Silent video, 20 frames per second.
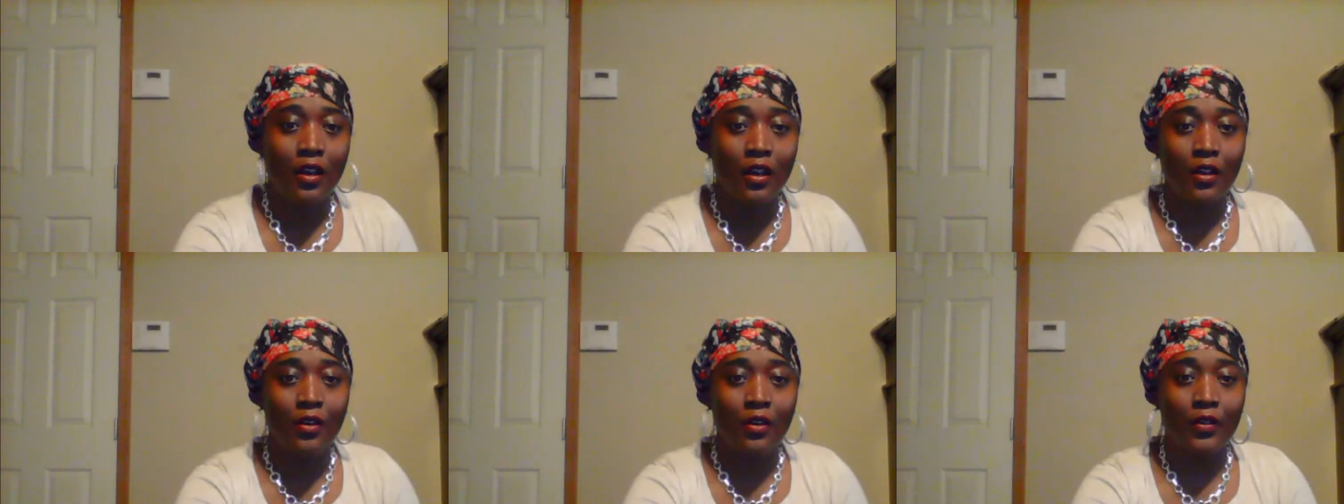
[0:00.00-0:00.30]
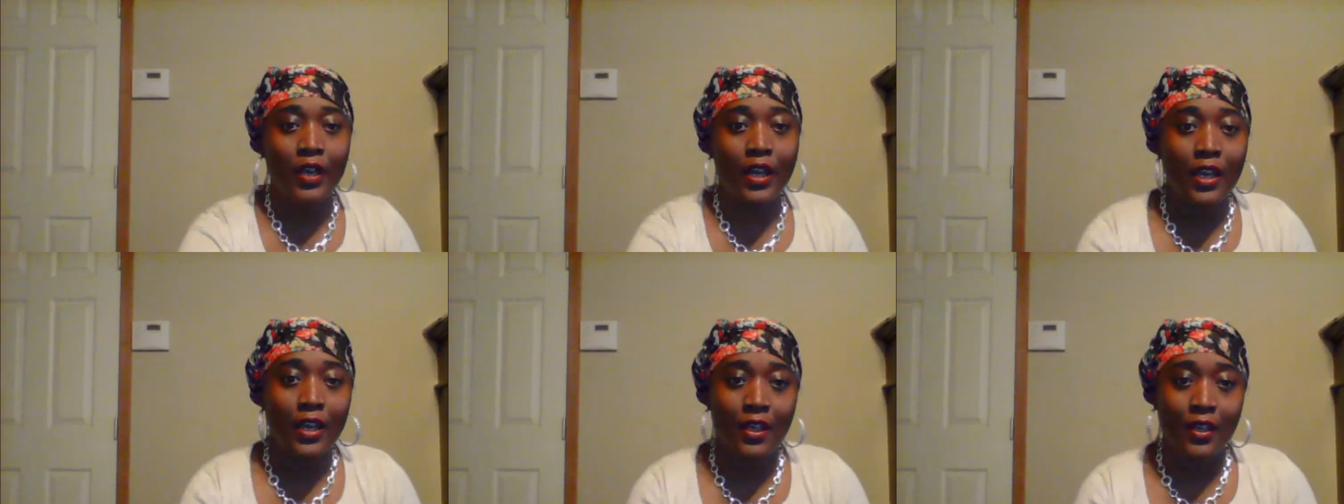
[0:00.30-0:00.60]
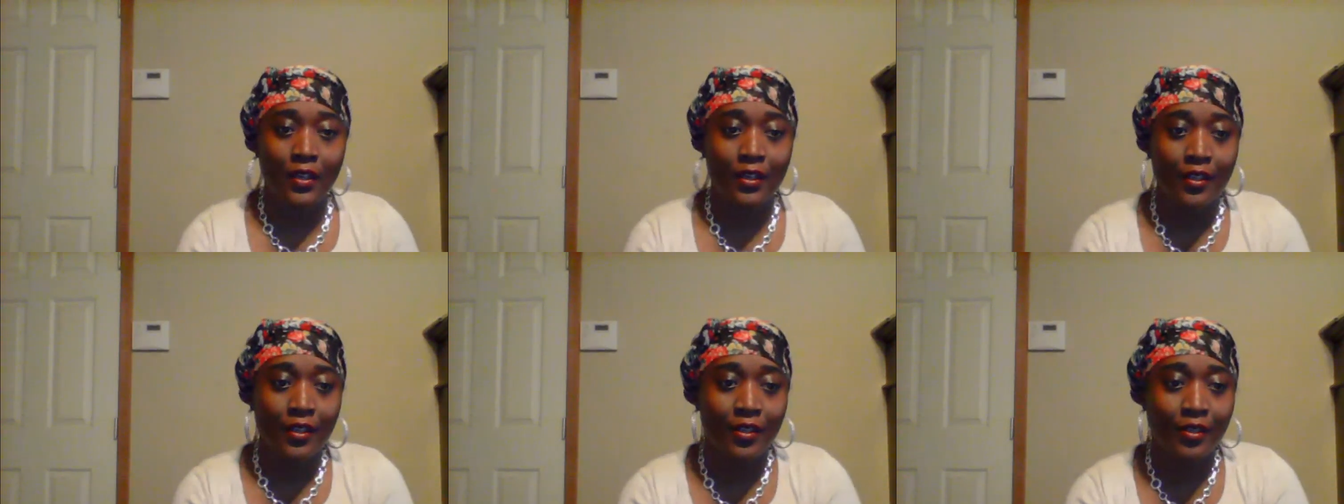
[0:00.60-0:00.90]

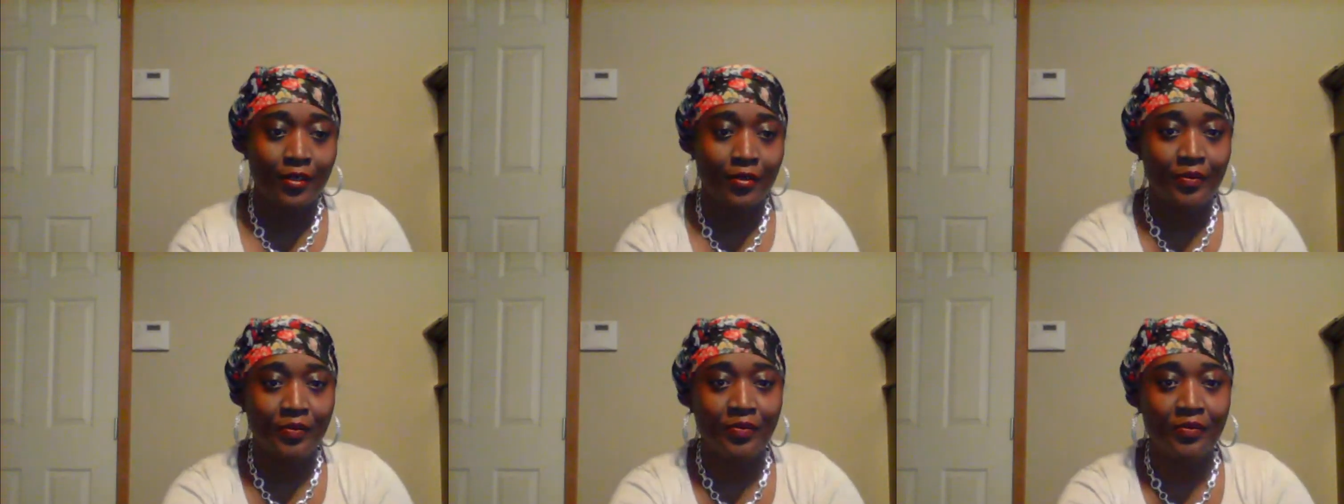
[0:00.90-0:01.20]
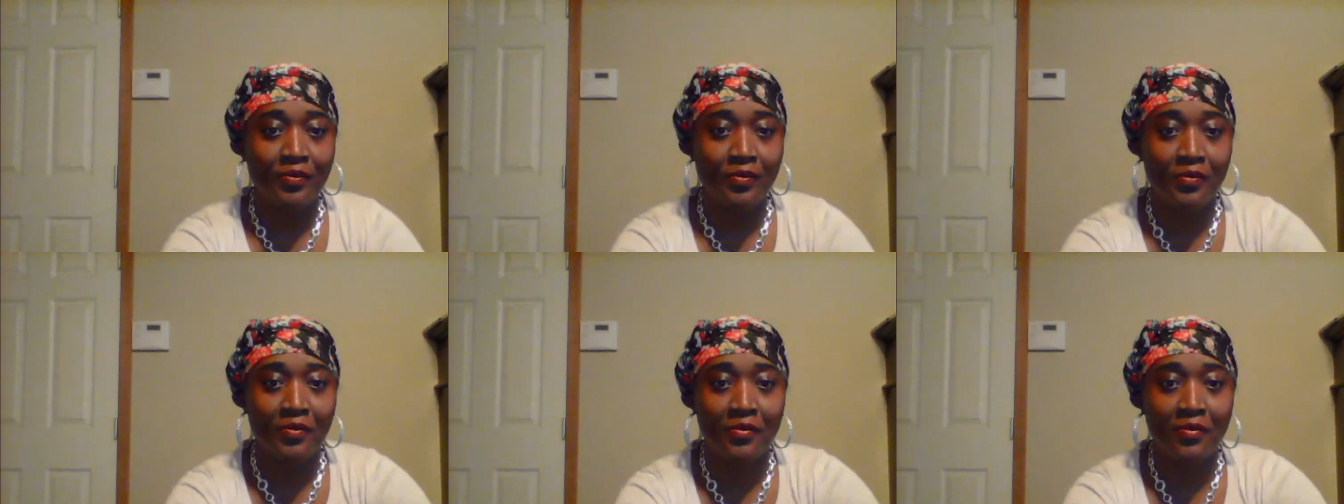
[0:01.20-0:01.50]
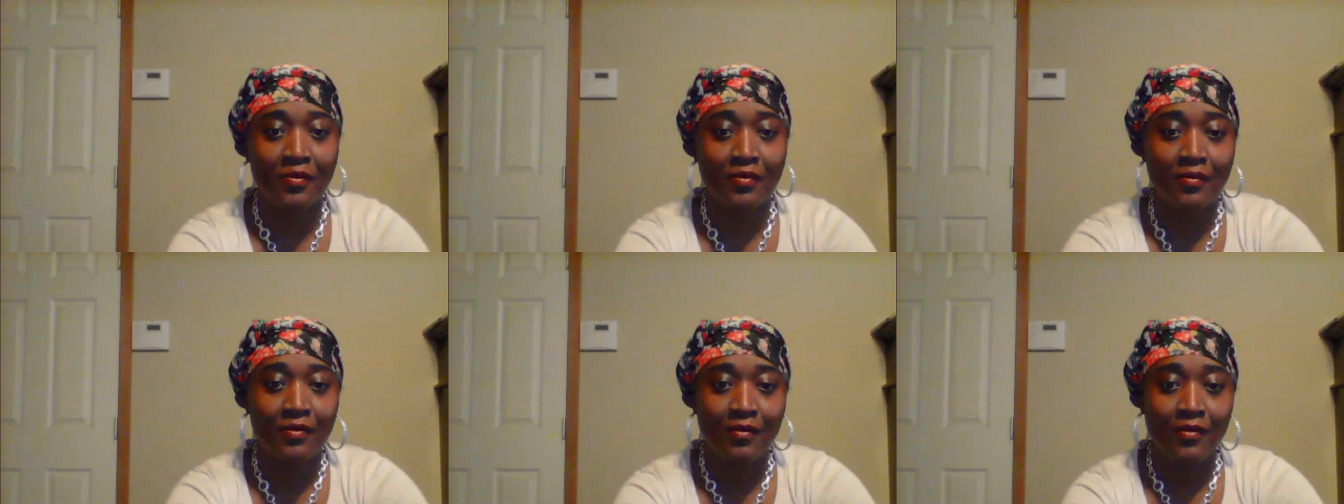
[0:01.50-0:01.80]
Okay.
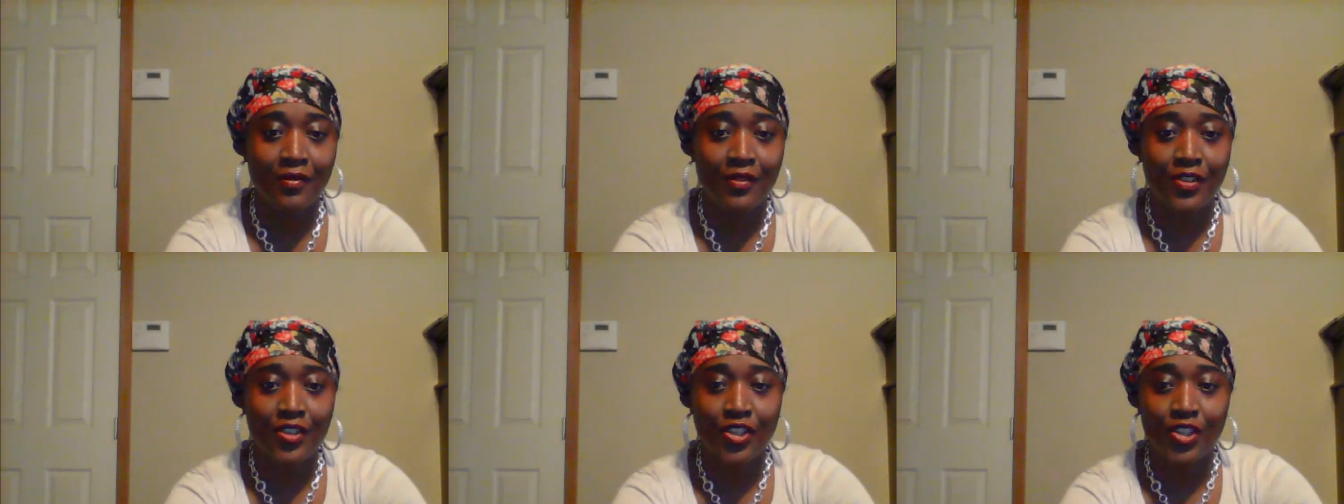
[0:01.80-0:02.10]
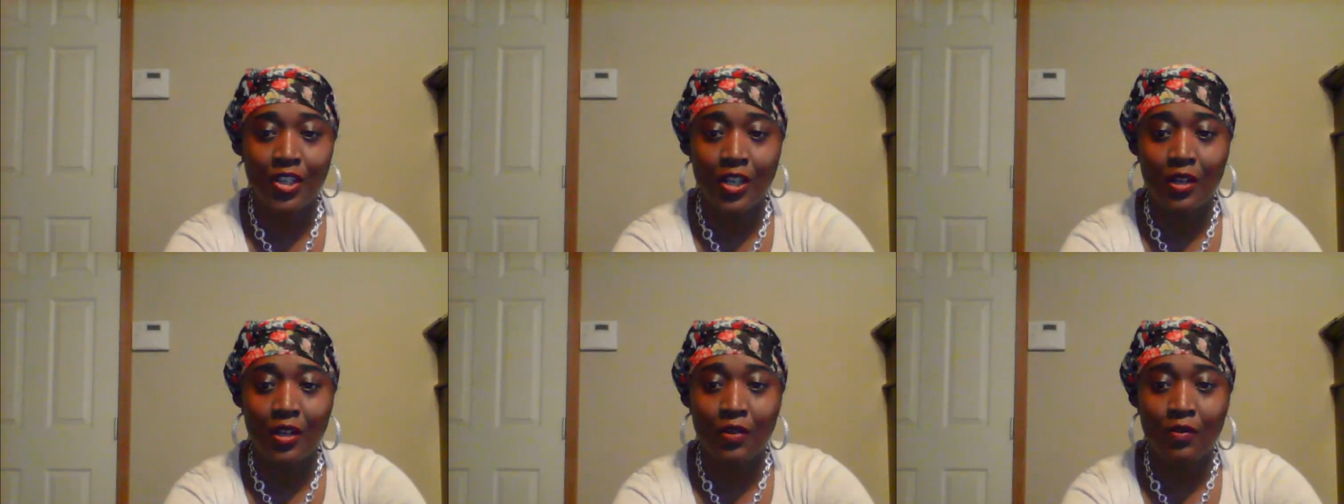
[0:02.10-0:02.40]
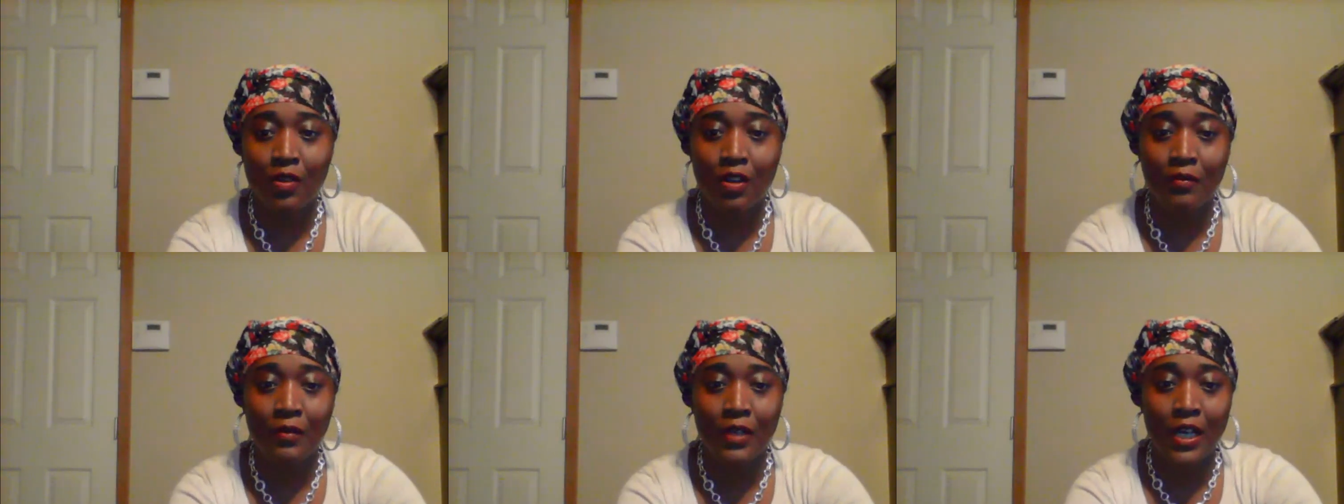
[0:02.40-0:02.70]

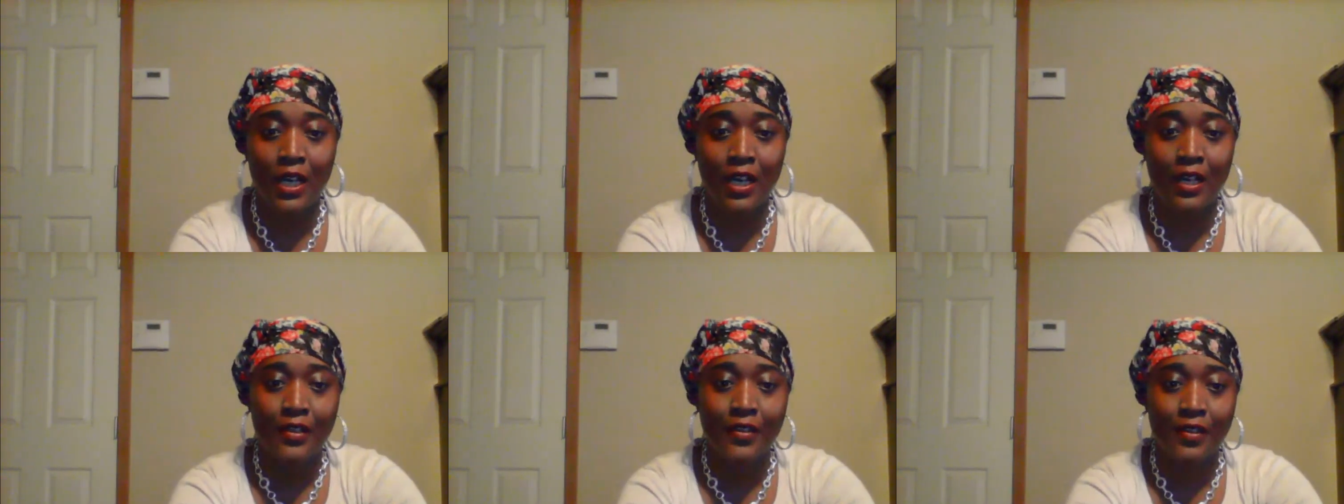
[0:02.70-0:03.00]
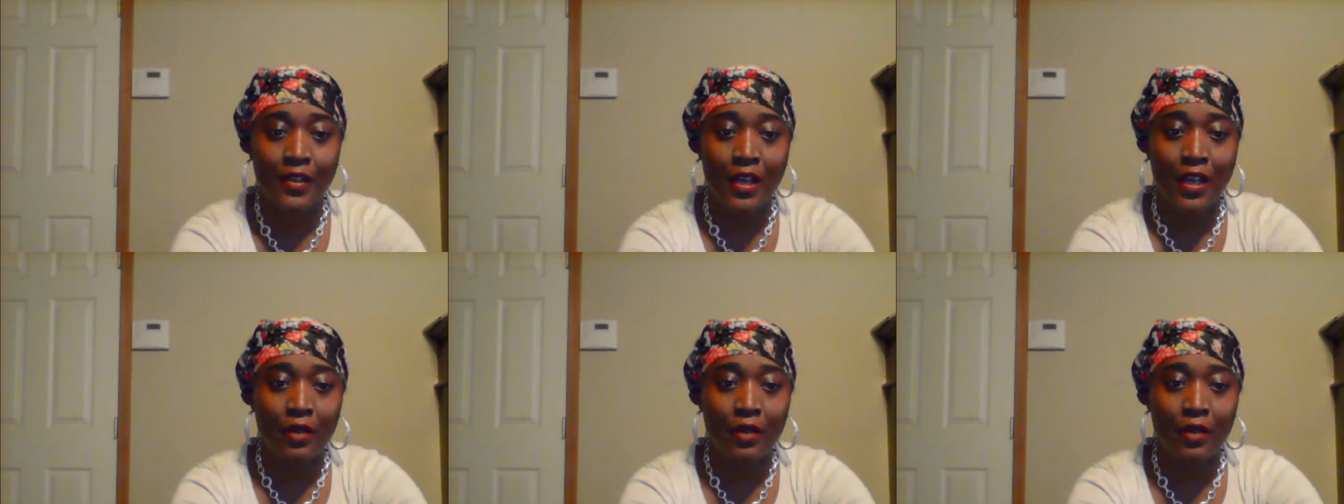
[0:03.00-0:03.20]
Shalom, guys.